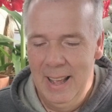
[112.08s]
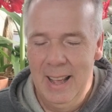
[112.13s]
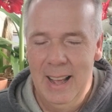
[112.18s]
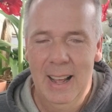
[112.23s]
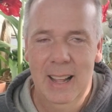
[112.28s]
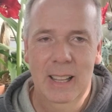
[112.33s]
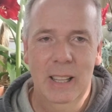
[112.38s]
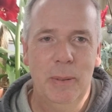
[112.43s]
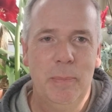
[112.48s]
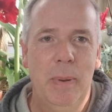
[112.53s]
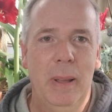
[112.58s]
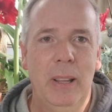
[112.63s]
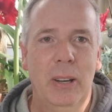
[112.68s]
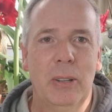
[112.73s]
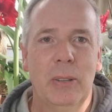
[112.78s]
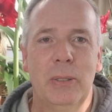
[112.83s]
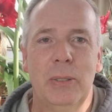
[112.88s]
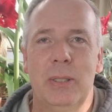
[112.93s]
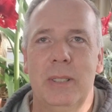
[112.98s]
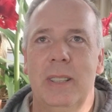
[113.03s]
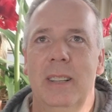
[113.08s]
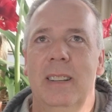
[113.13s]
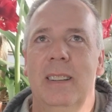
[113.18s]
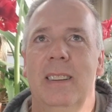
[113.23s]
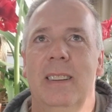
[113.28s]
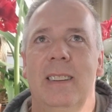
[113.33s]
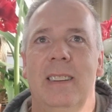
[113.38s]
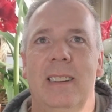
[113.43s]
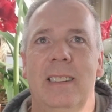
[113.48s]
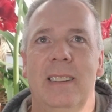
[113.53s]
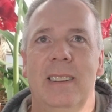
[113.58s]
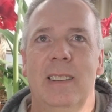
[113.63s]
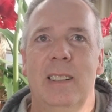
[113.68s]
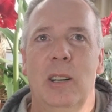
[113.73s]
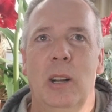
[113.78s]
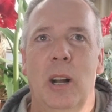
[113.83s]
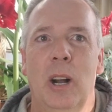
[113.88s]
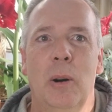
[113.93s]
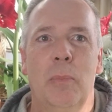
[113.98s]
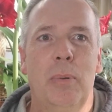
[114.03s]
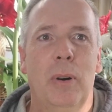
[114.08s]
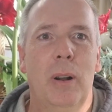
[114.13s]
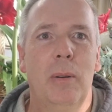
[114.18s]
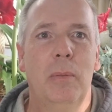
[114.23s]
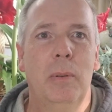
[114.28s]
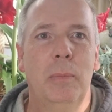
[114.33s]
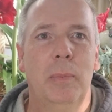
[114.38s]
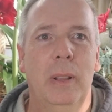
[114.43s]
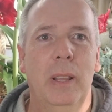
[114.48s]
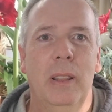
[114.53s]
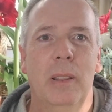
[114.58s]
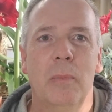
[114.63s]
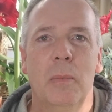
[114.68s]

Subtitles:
Jalapenos are probably the